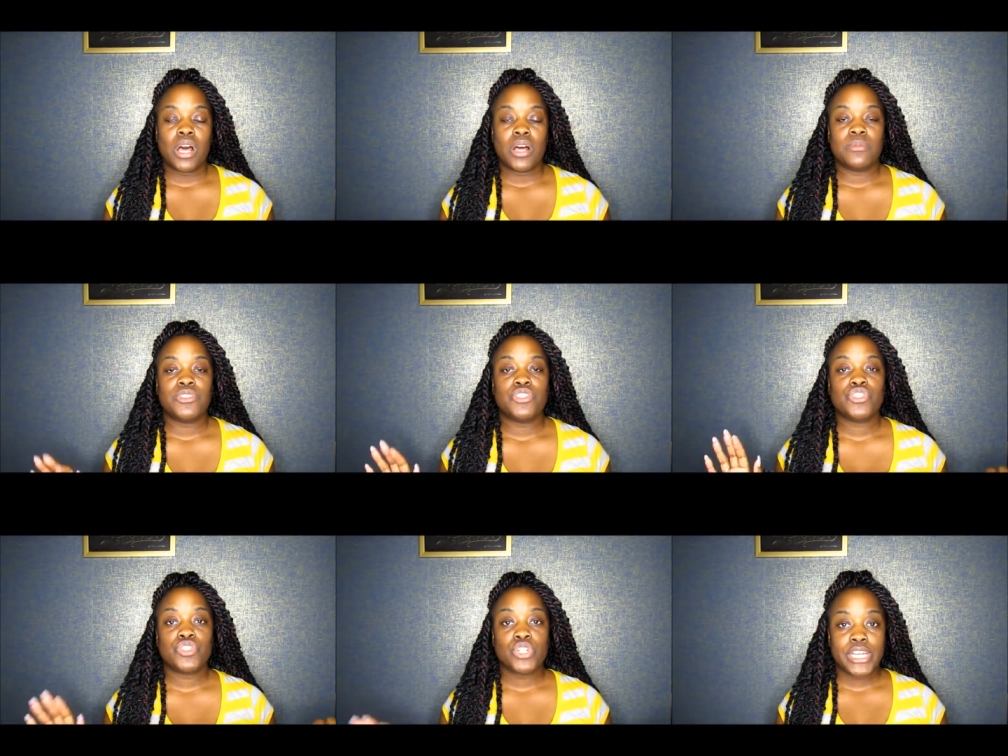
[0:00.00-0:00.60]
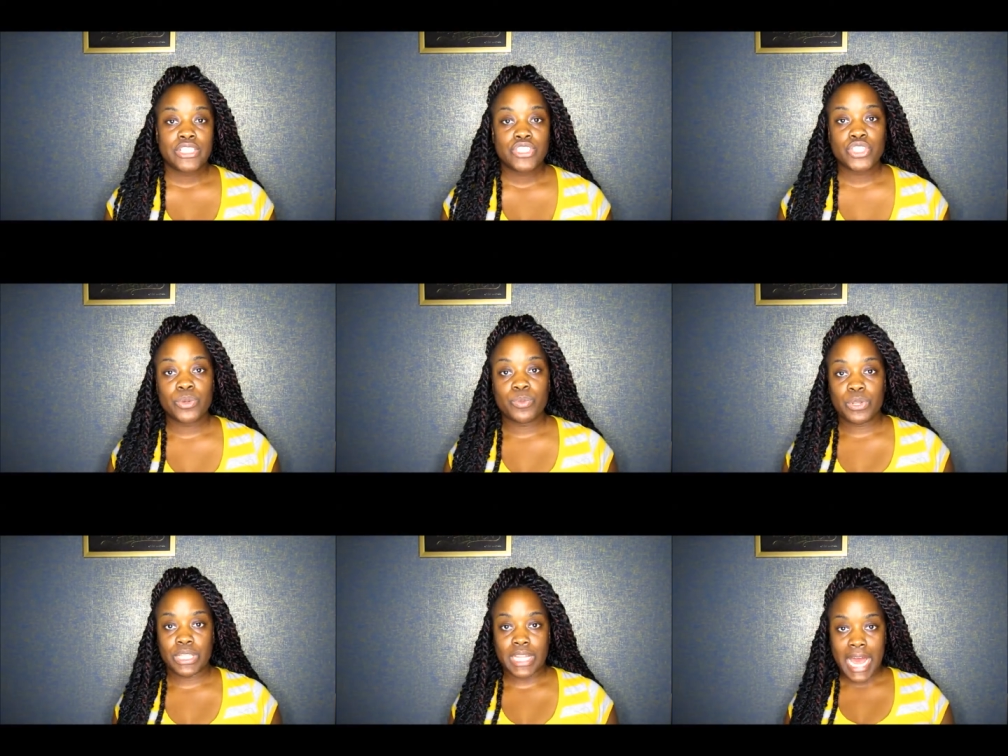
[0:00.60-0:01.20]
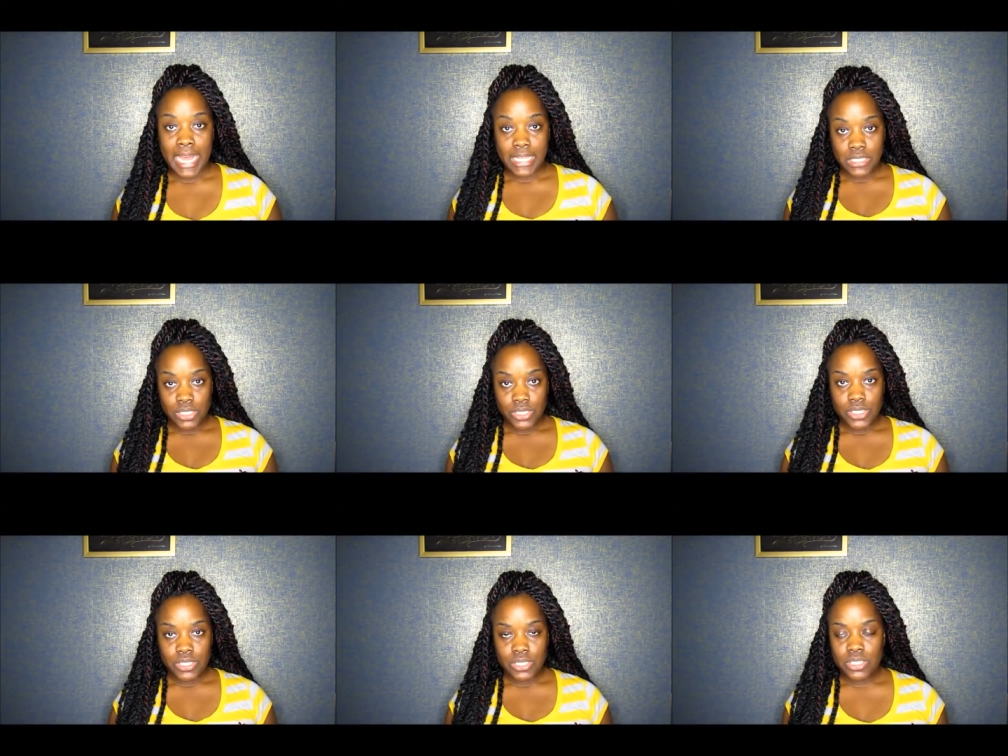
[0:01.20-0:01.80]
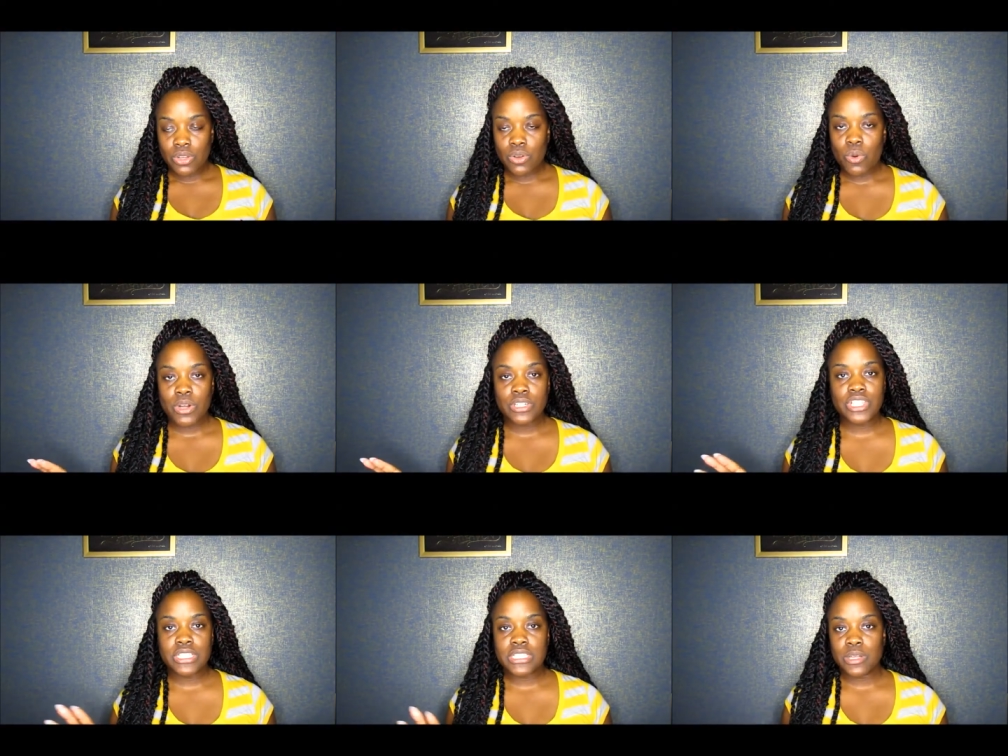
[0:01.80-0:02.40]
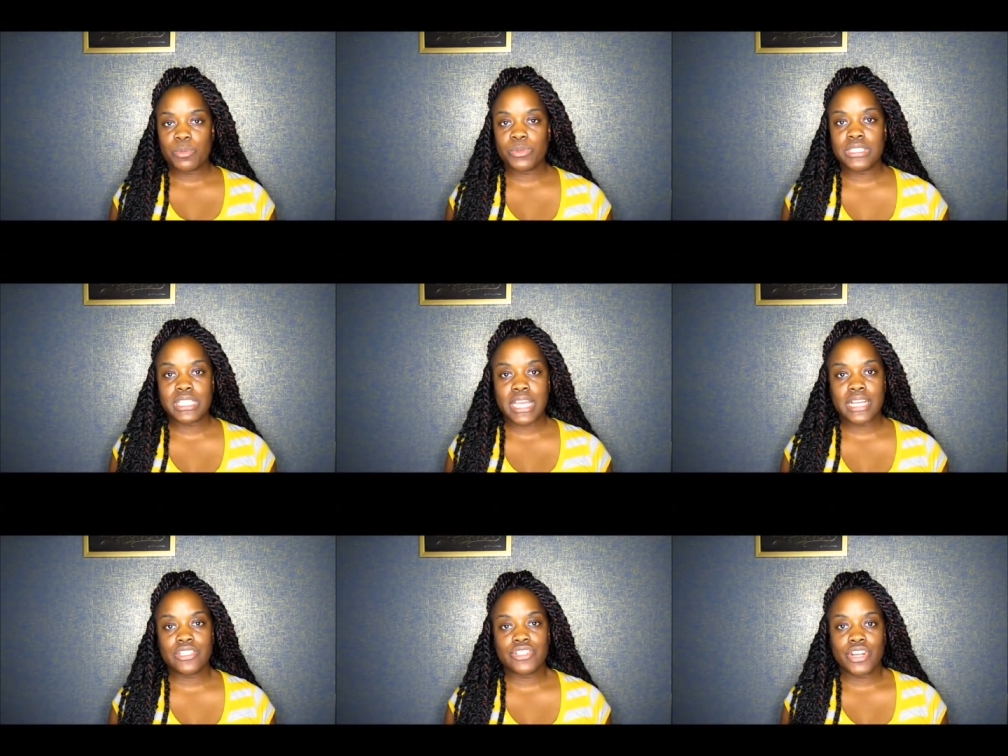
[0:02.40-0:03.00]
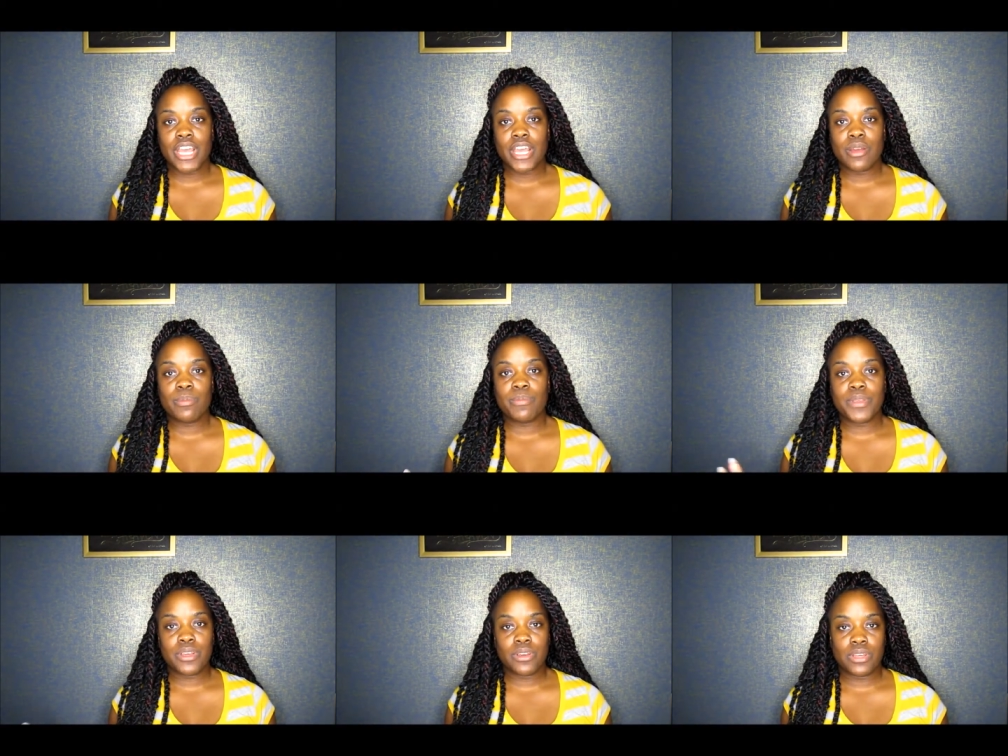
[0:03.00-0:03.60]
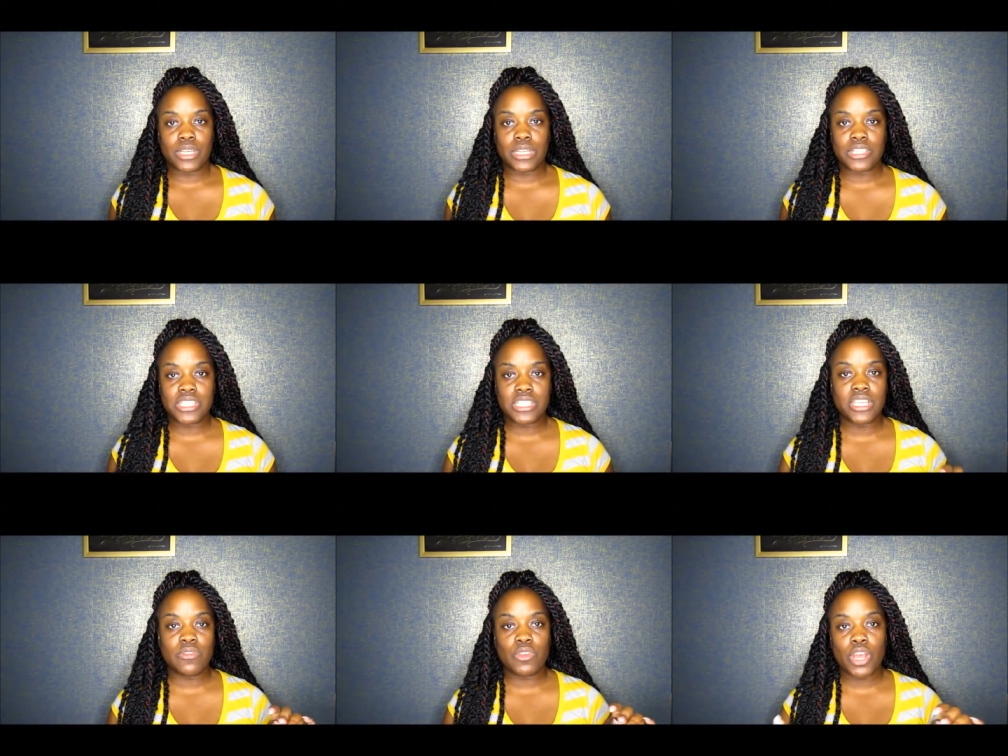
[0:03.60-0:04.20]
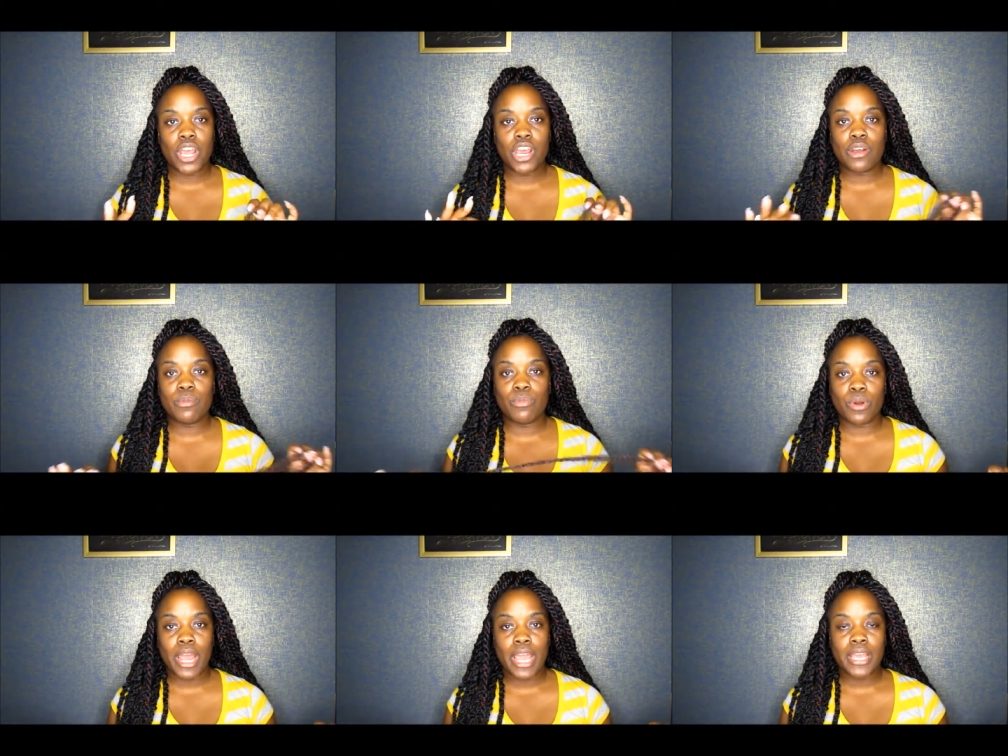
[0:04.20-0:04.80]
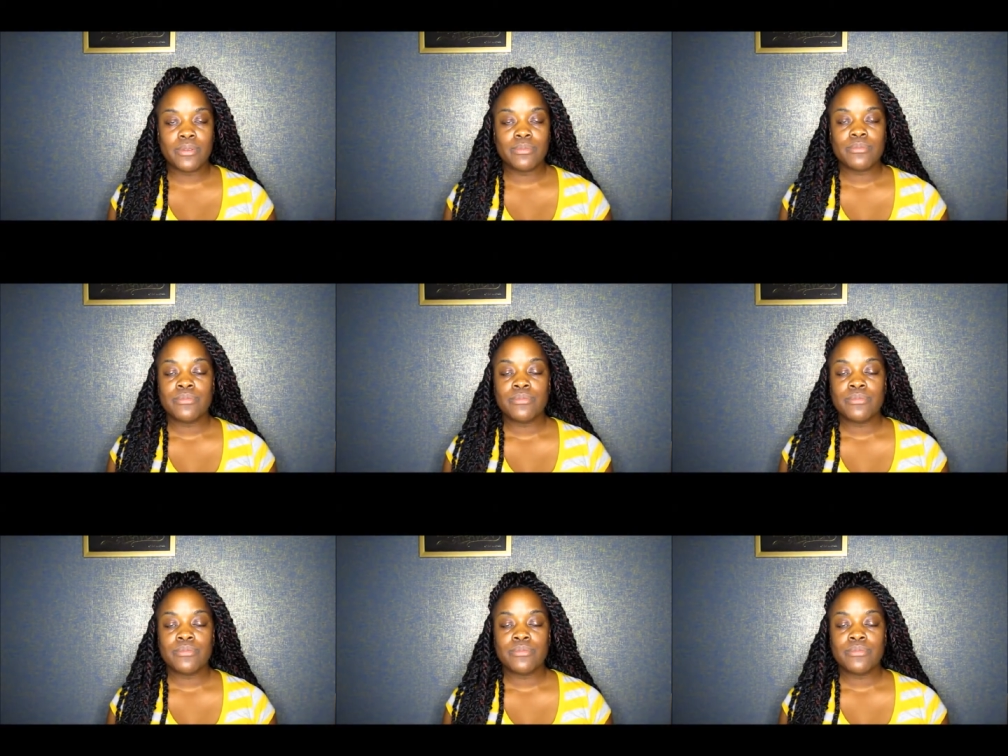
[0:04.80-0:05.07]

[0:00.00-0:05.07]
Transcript: stretch your relaxers, or just to protect your hair, period. Just give your hair a break.